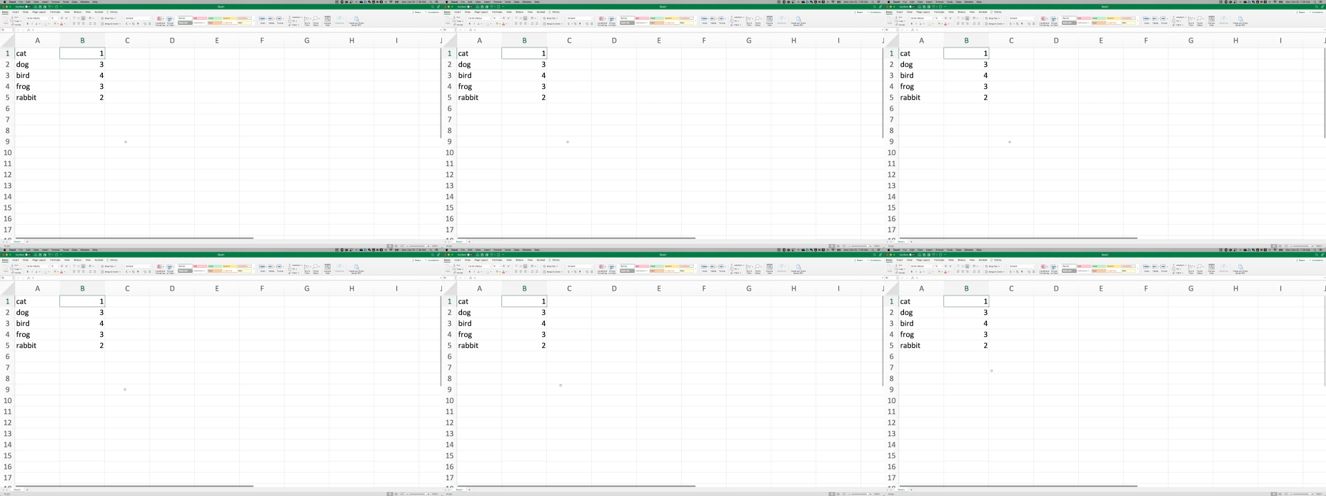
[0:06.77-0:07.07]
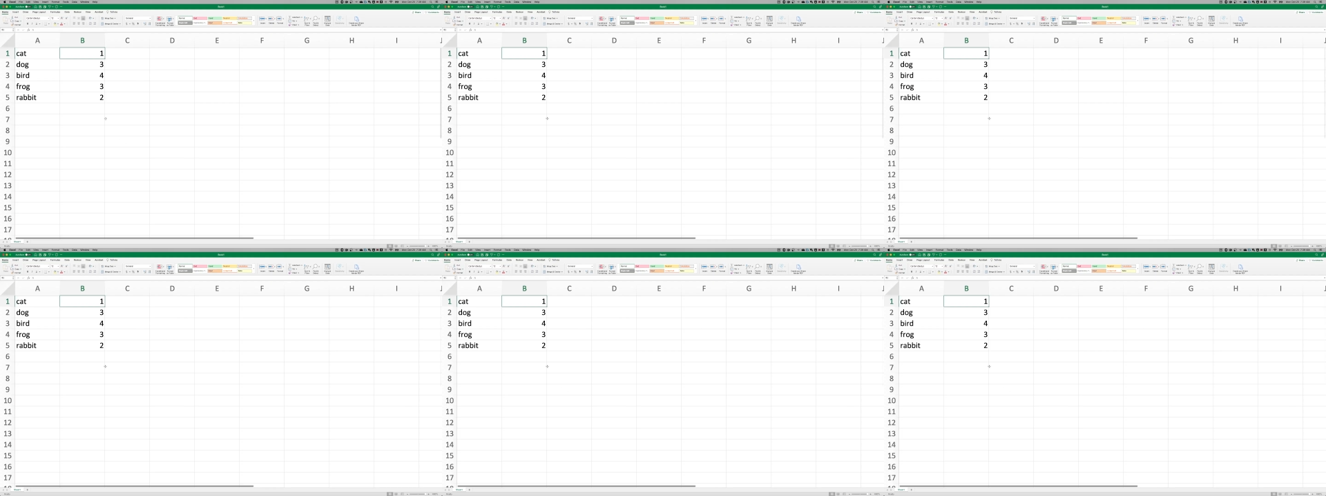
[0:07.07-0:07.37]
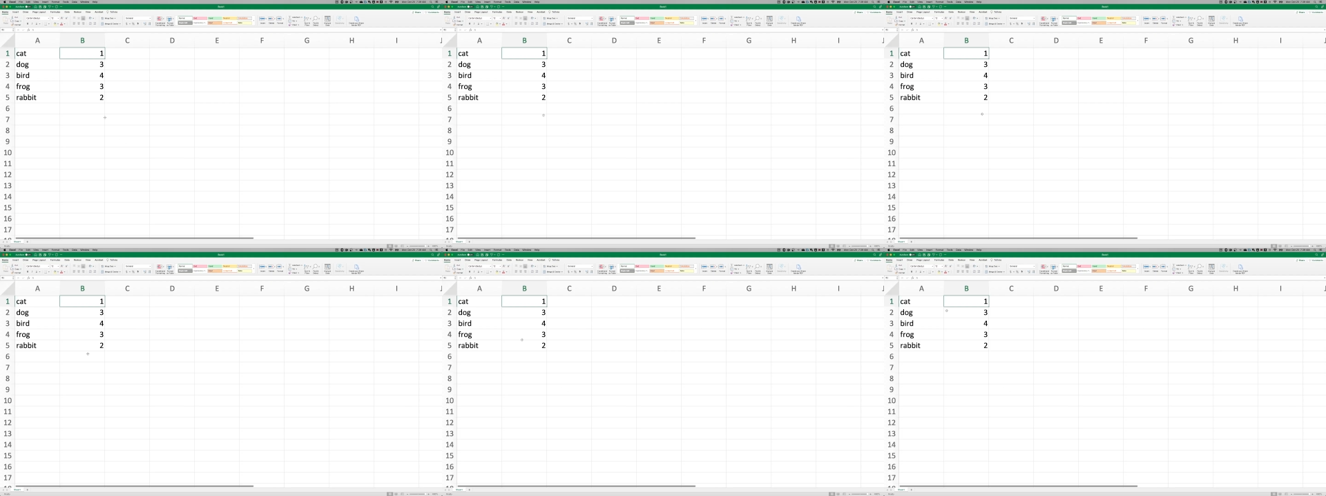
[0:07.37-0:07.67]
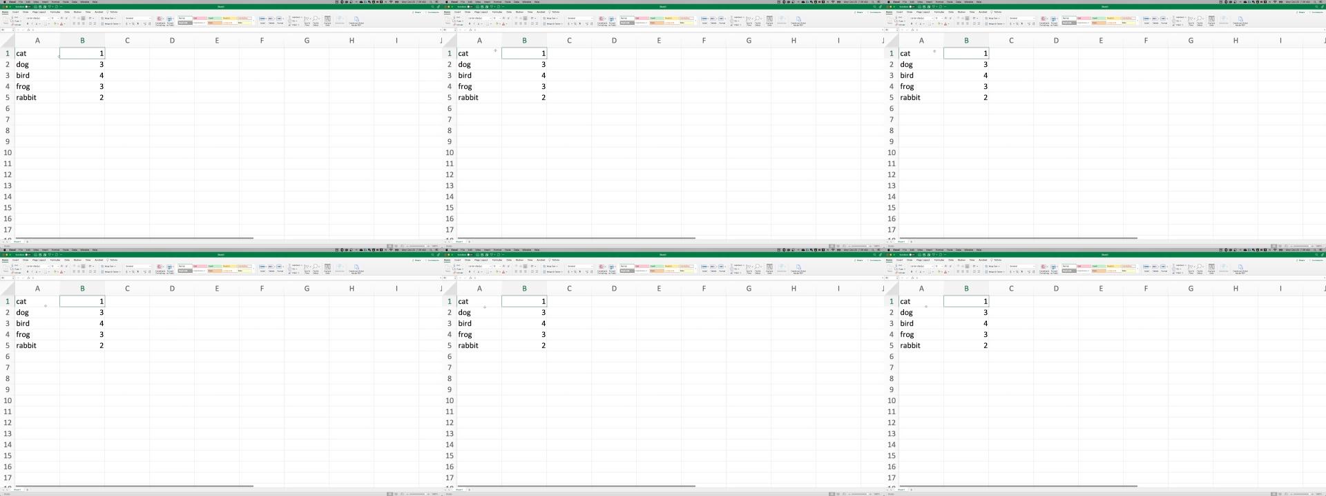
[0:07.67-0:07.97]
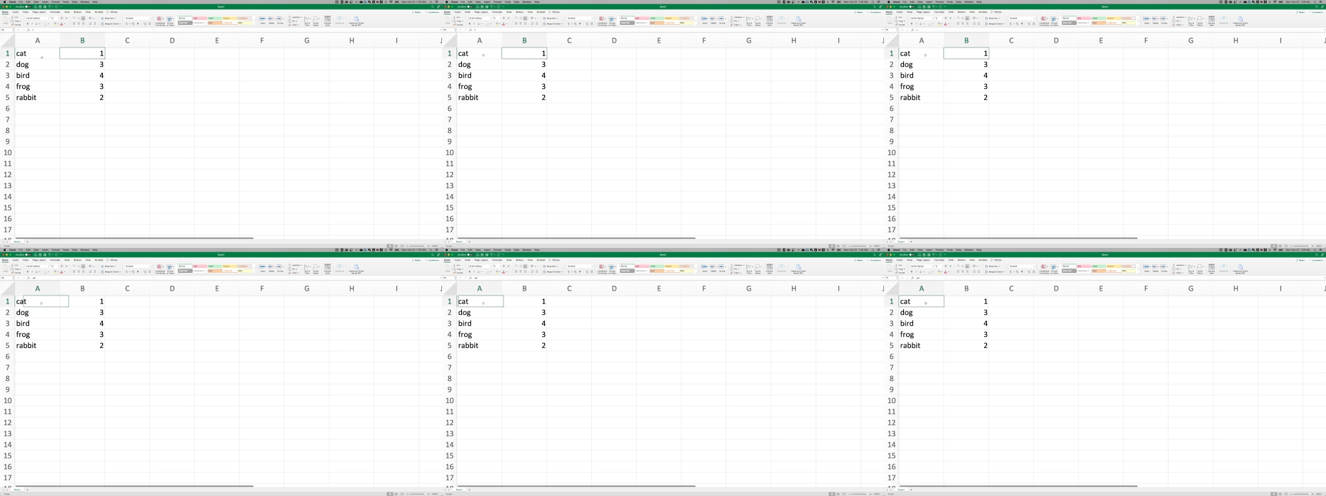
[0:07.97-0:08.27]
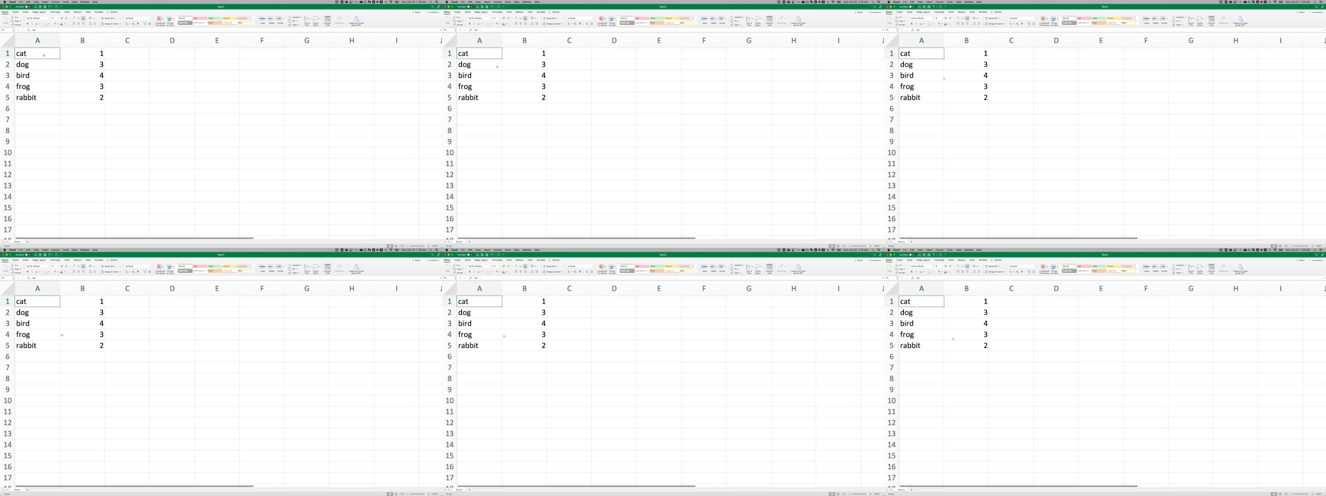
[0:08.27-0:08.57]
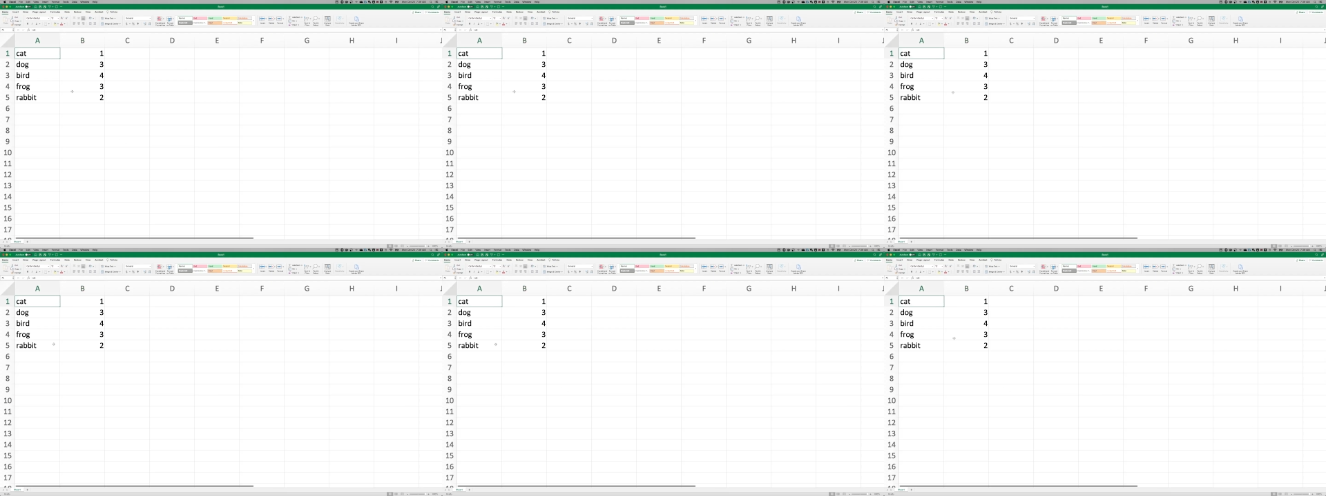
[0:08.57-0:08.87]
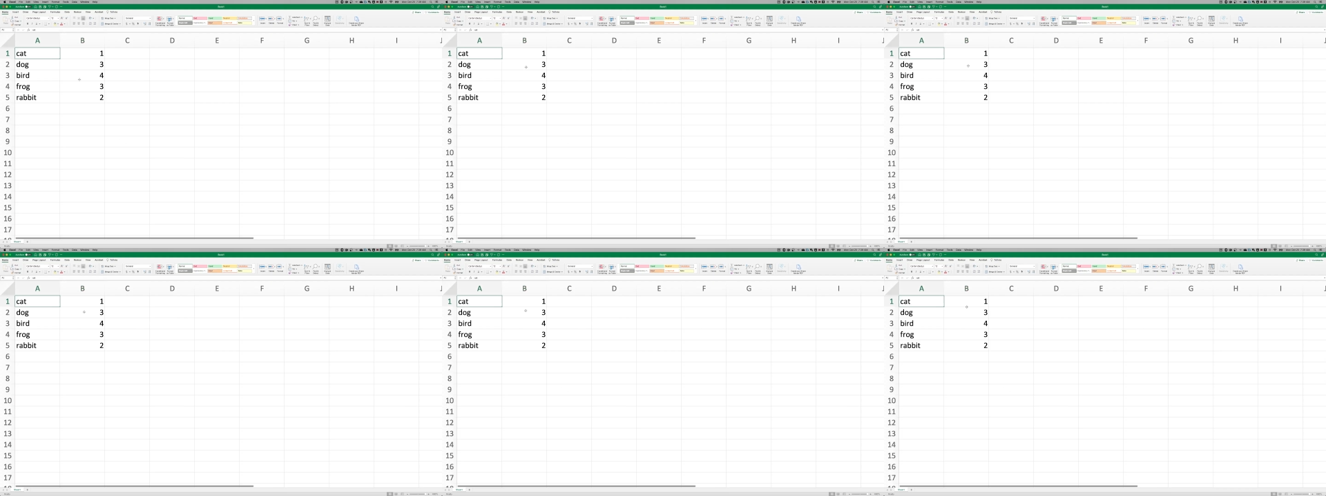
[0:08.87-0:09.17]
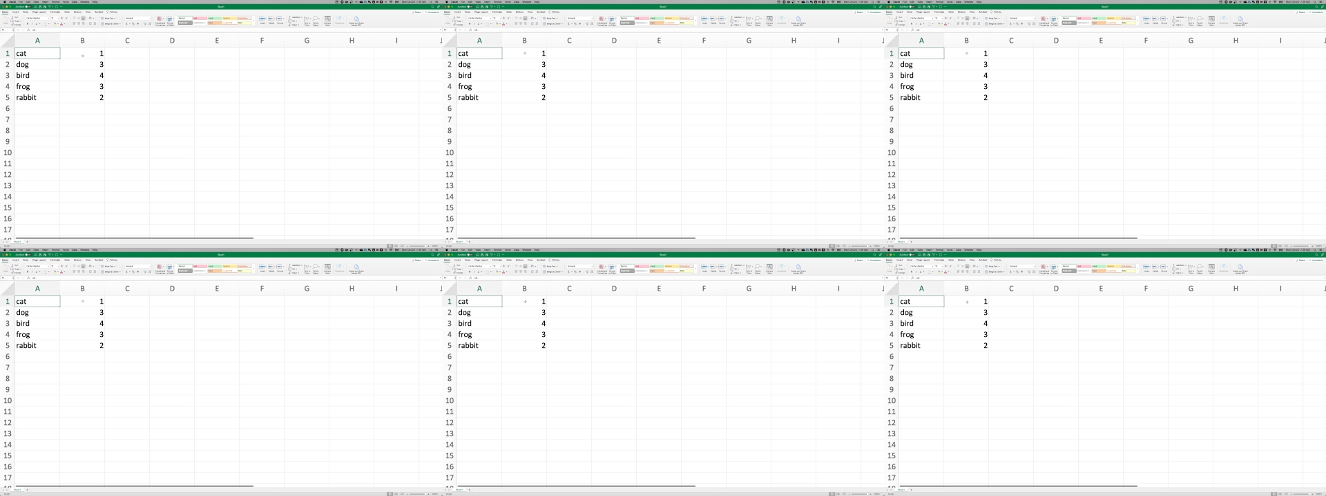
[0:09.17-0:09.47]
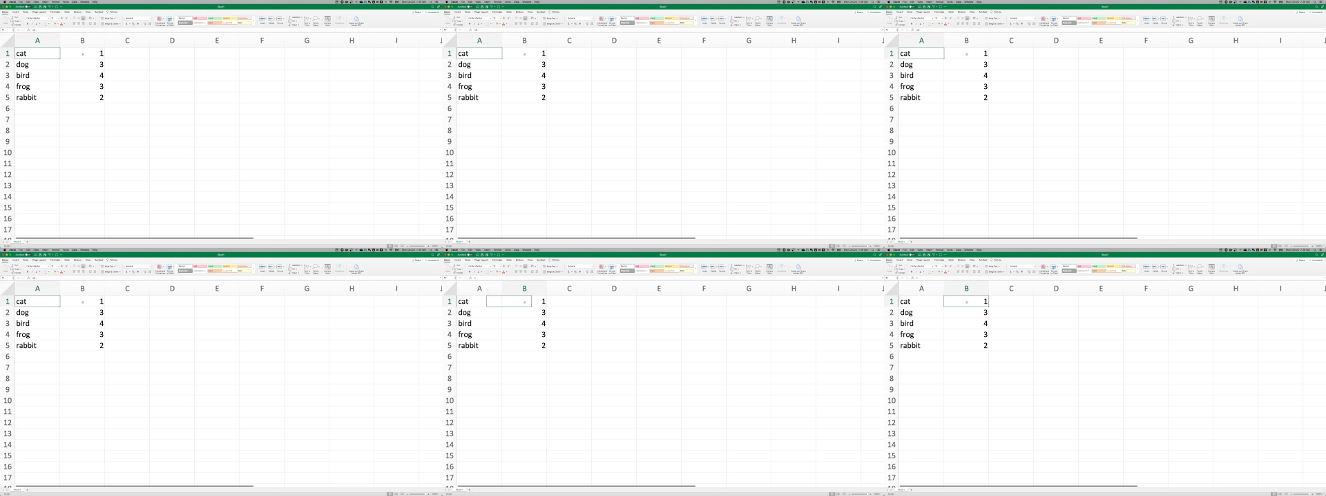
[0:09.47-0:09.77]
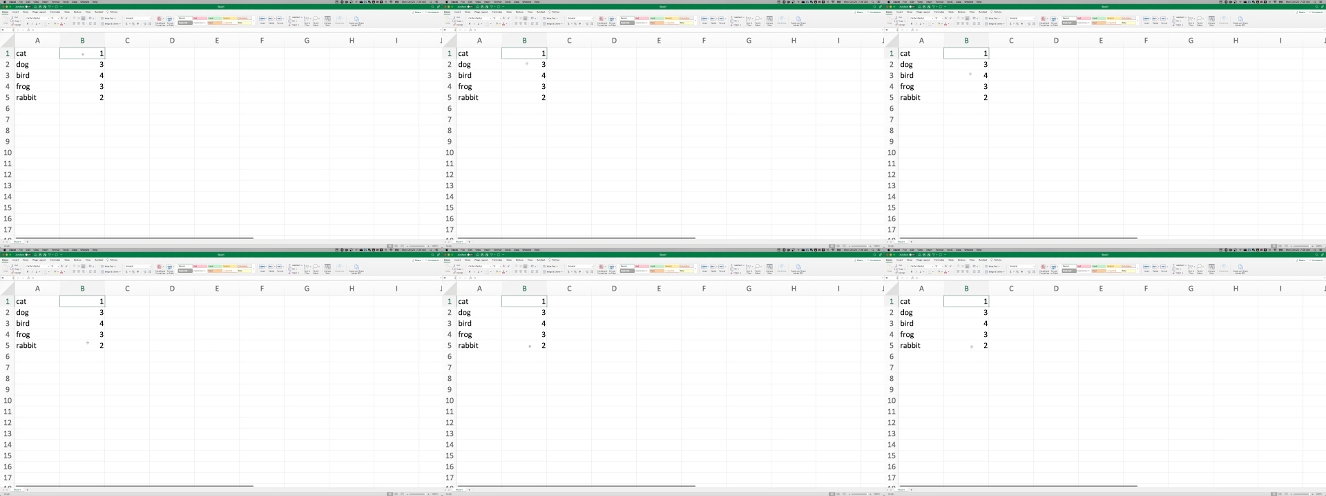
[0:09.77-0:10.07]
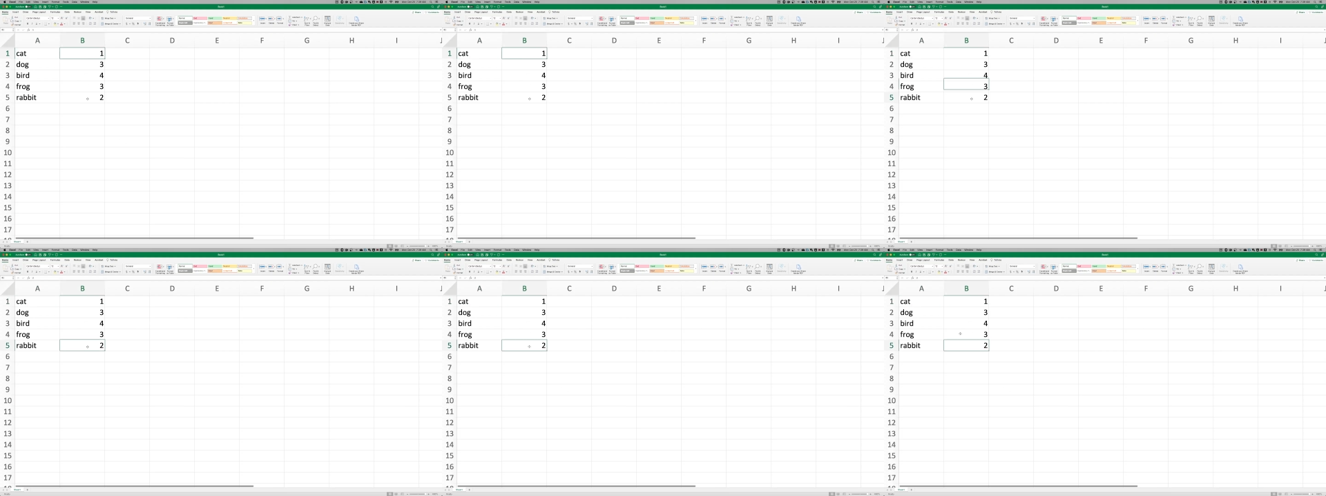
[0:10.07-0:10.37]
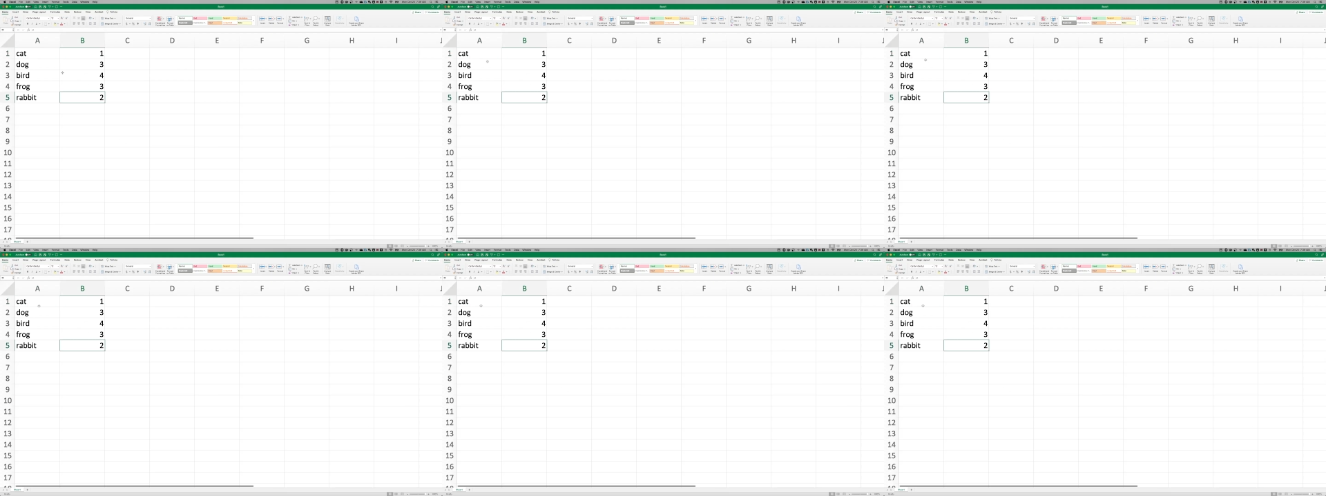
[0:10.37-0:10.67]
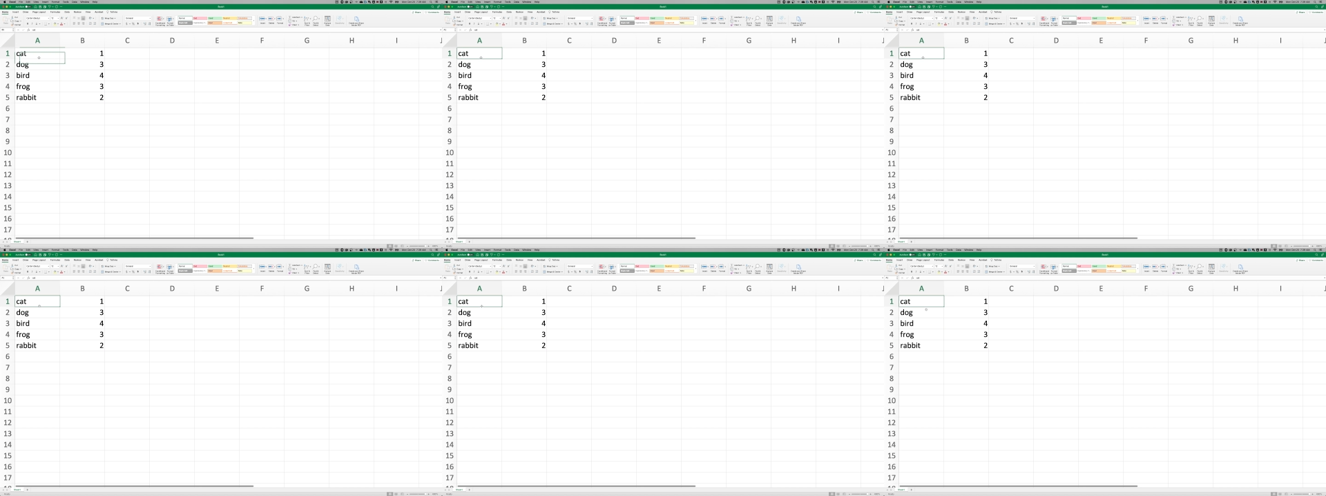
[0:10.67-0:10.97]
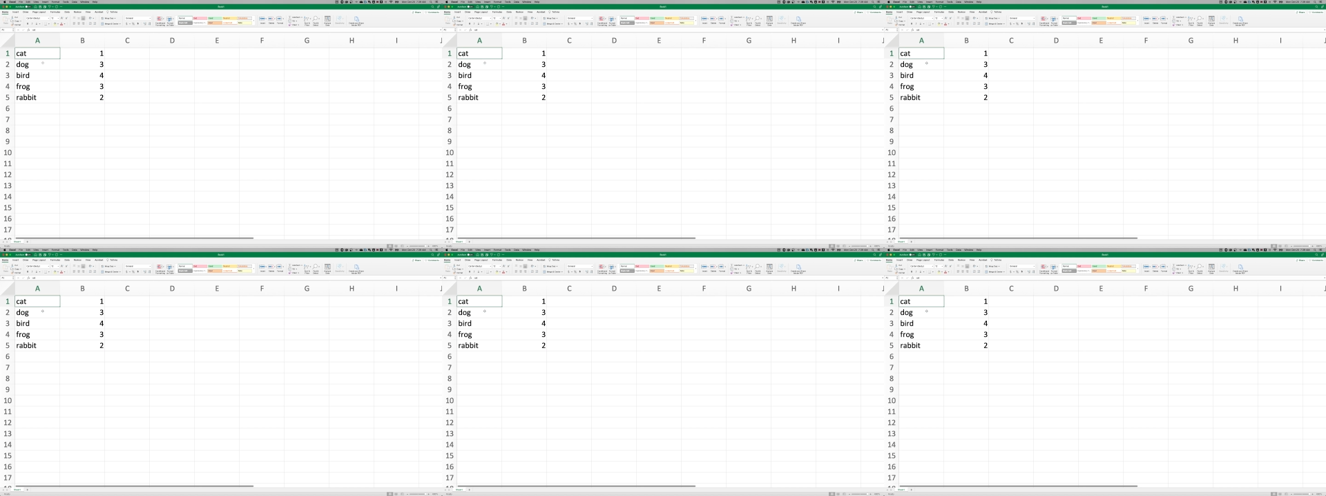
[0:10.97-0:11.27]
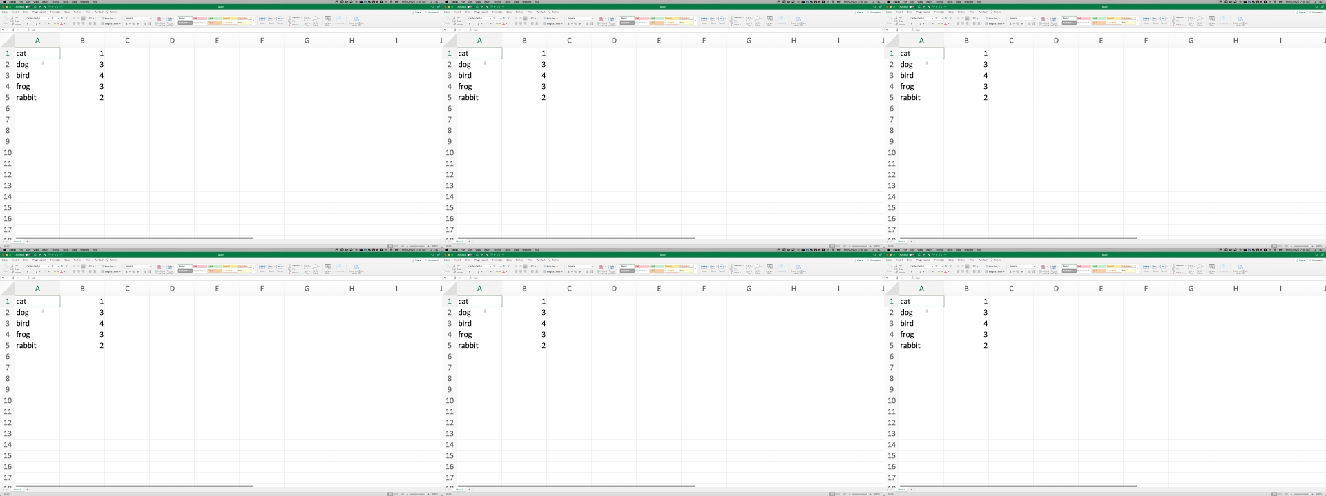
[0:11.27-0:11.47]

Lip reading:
Nobody's mouth can be seen.